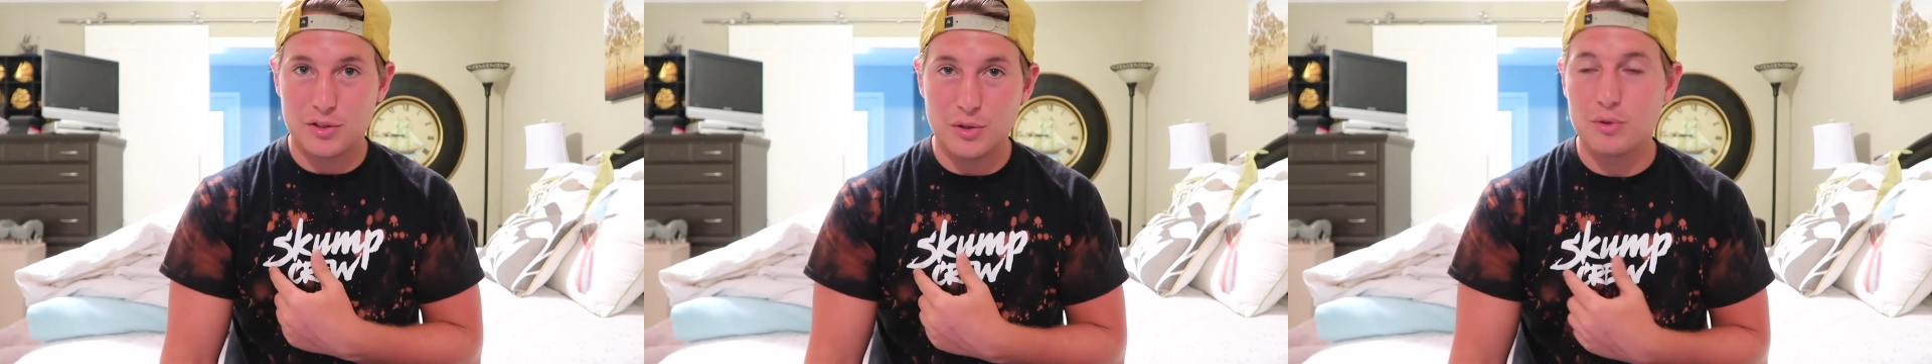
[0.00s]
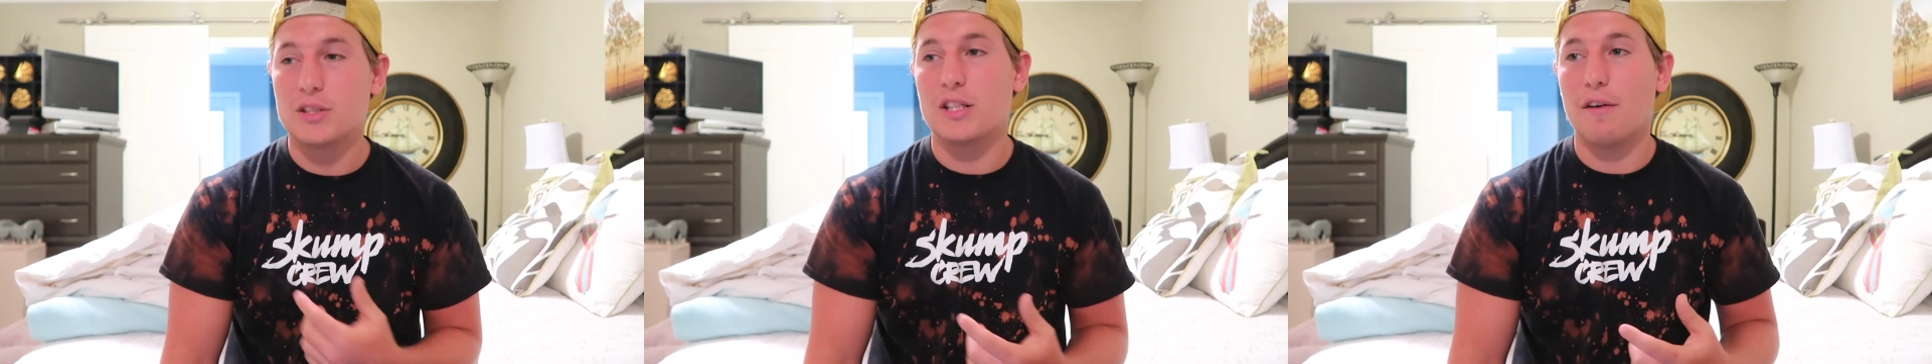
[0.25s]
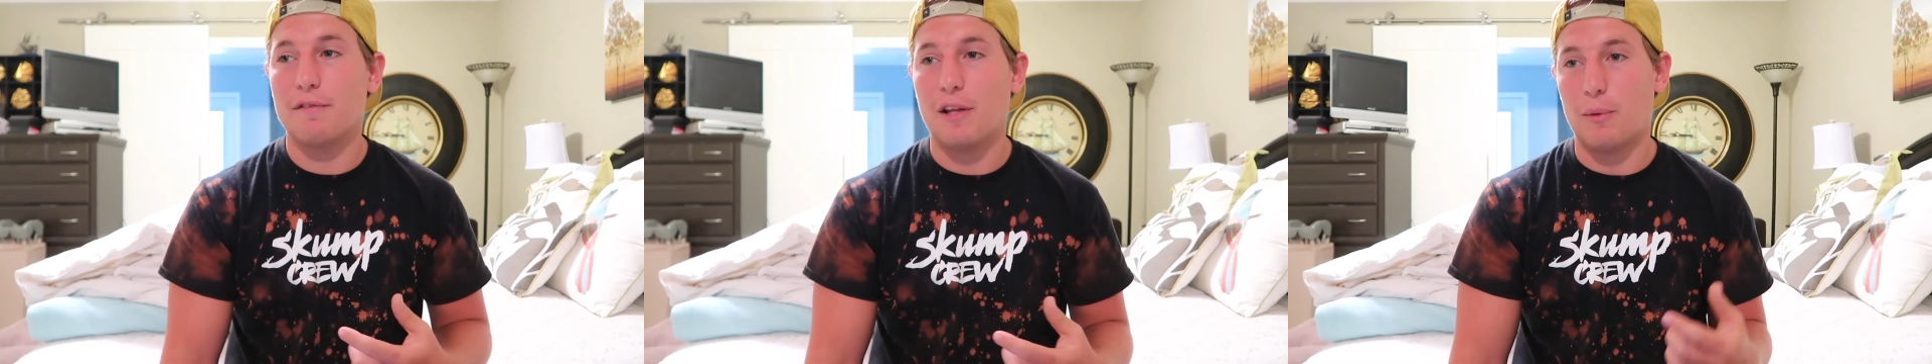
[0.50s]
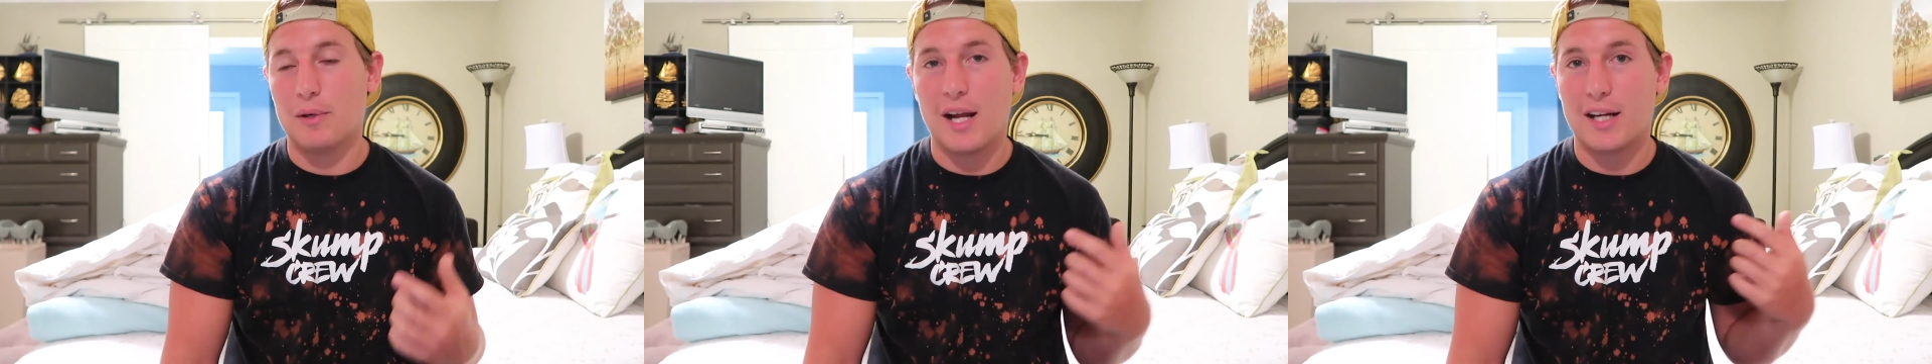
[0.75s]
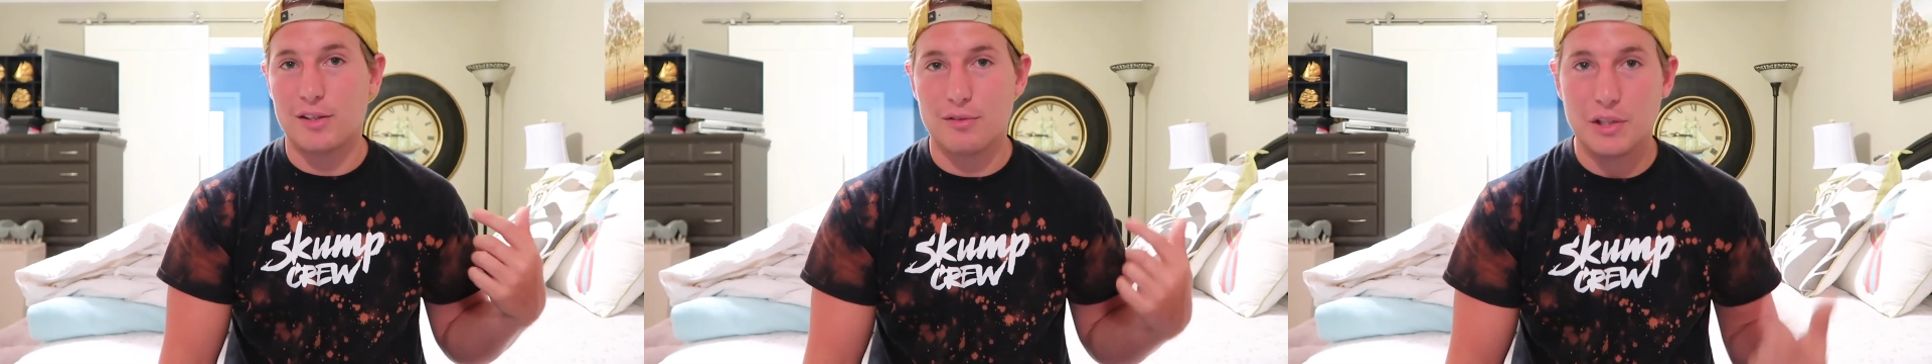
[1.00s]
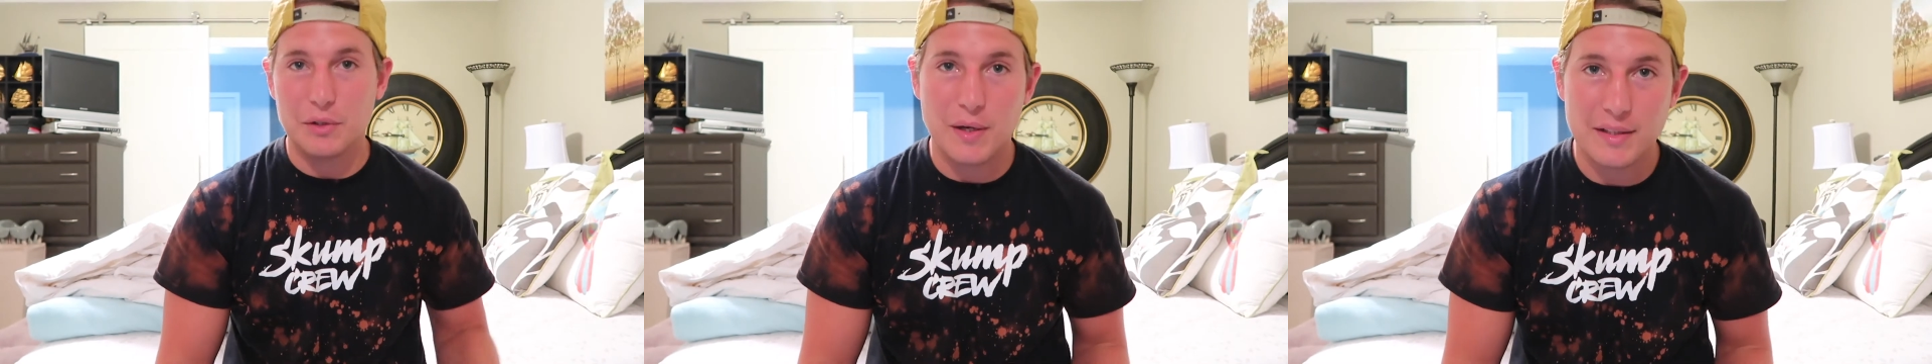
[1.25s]
do stuff that we're not going to
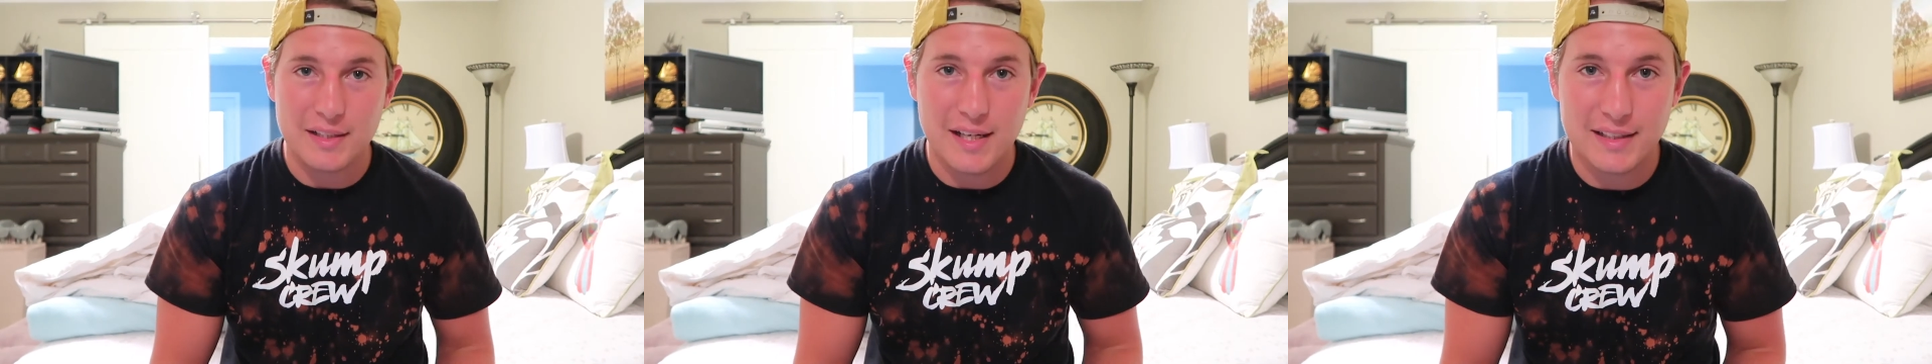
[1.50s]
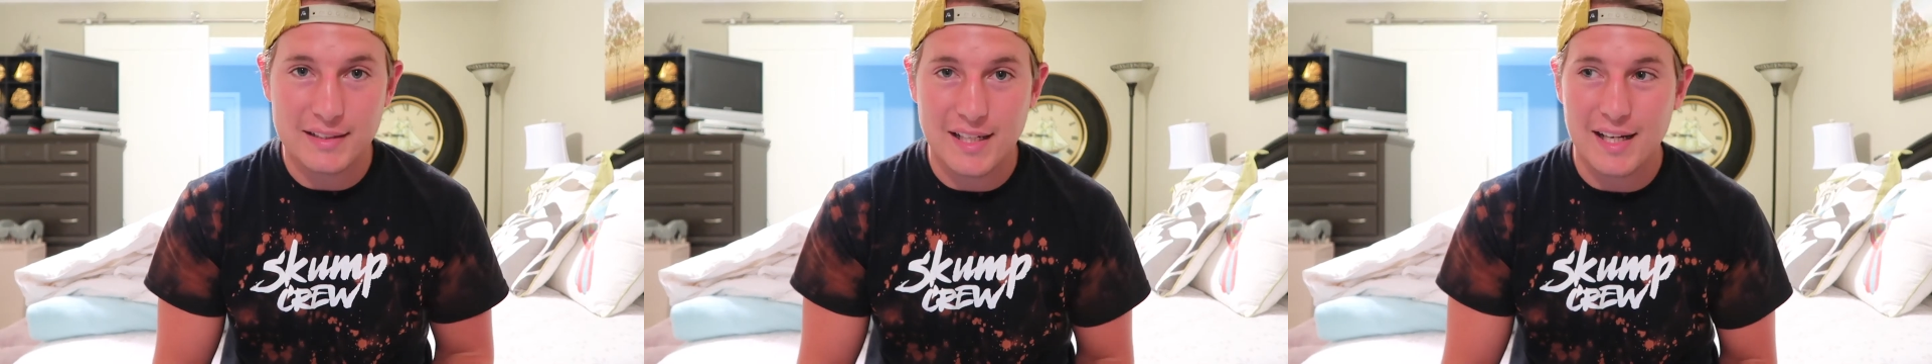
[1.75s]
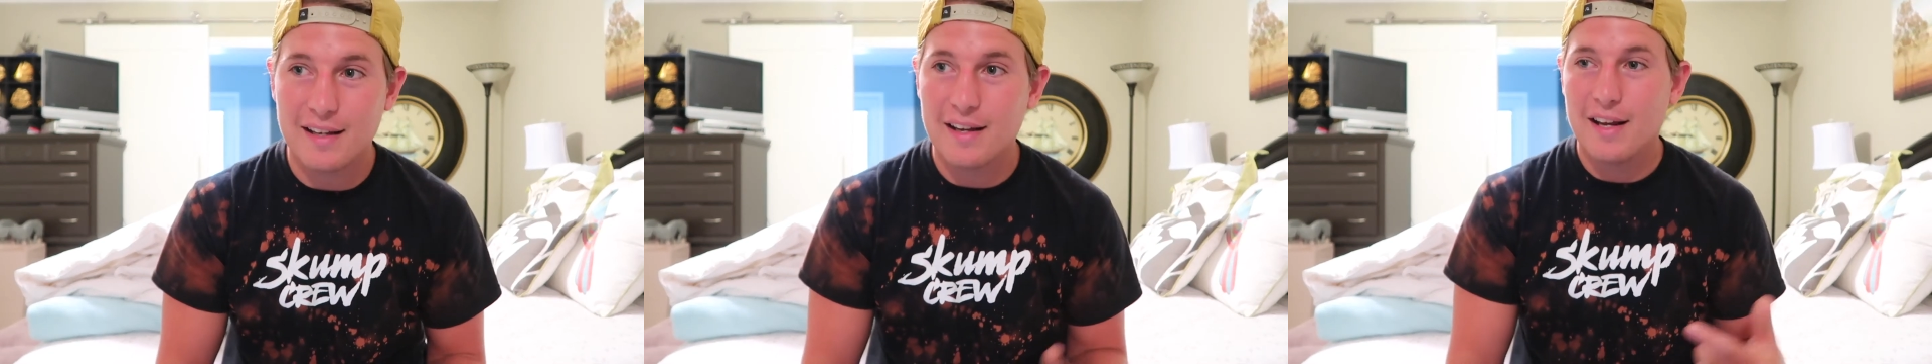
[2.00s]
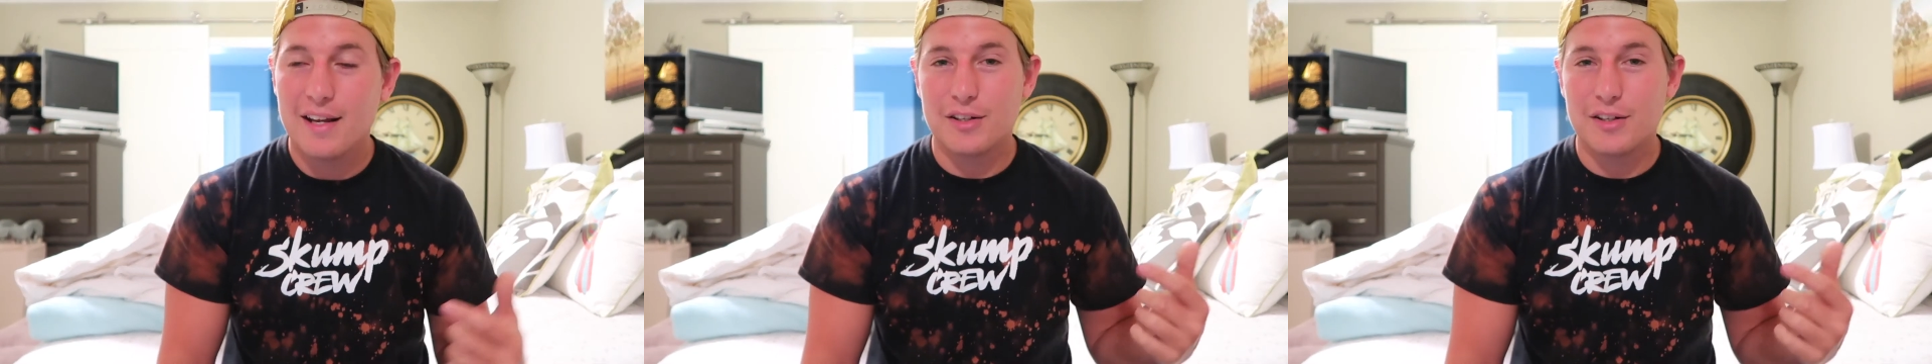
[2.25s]
regret the next day.